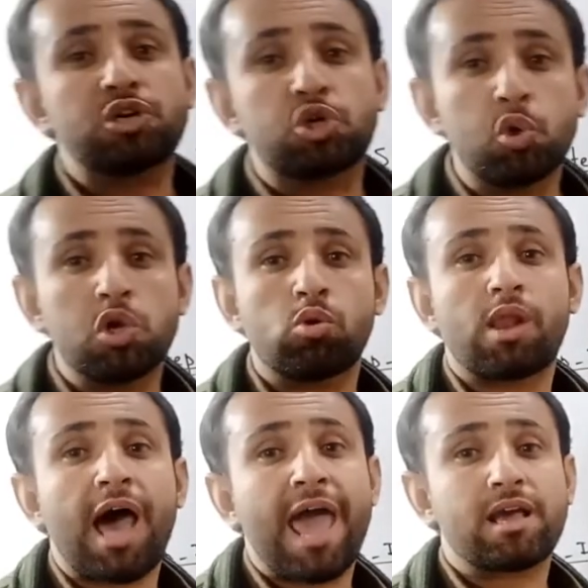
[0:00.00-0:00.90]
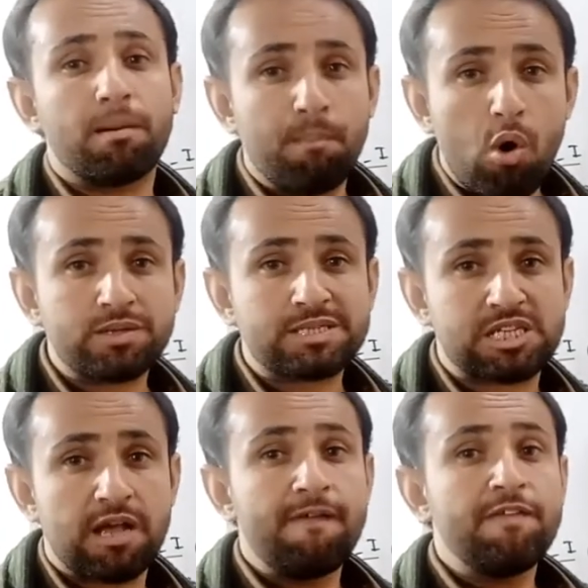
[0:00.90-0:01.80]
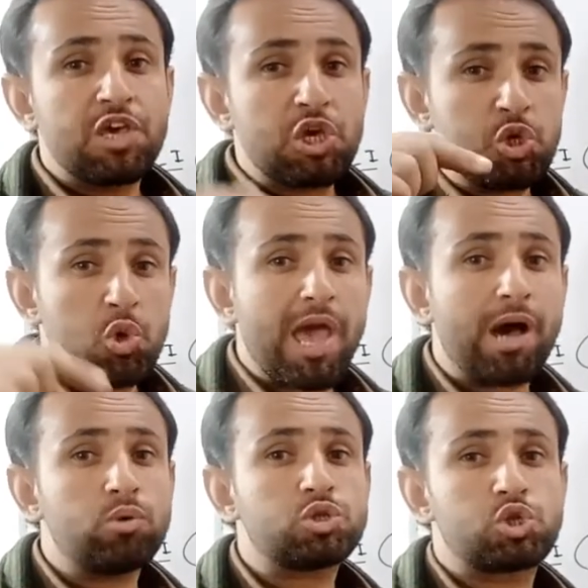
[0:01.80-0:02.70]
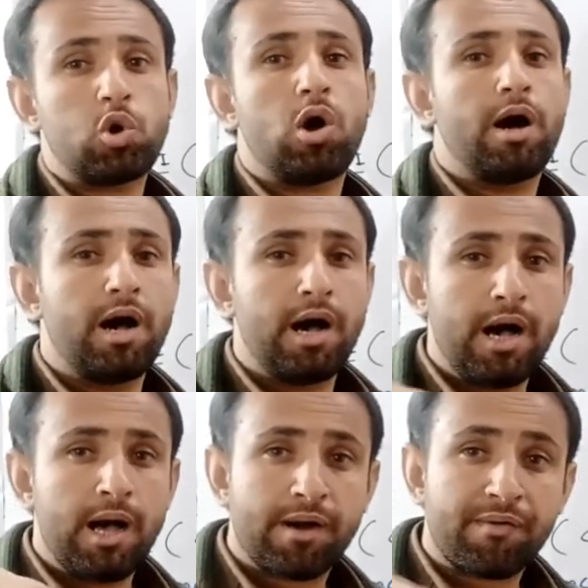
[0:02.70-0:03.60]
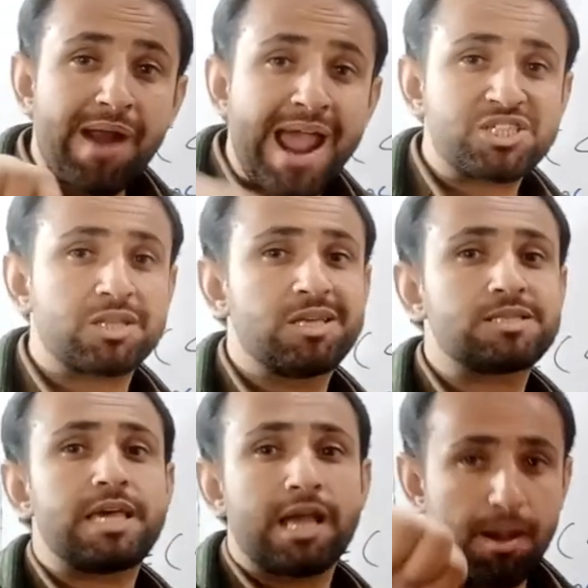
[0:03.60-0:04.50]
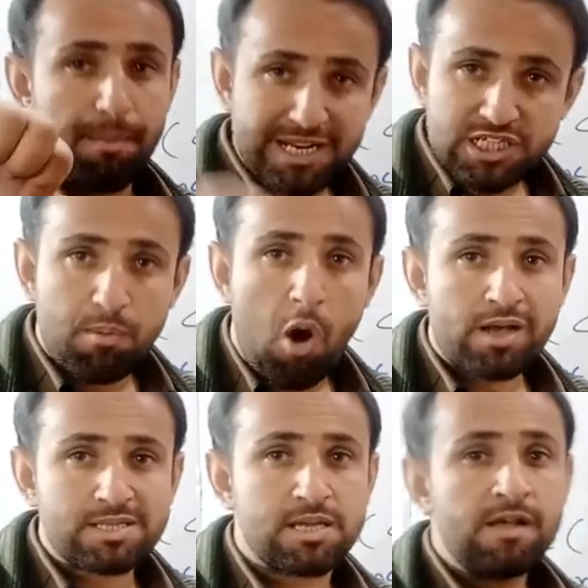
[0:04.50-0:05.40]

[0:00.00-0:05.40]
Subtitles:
do you like most? You have to write this in comment box.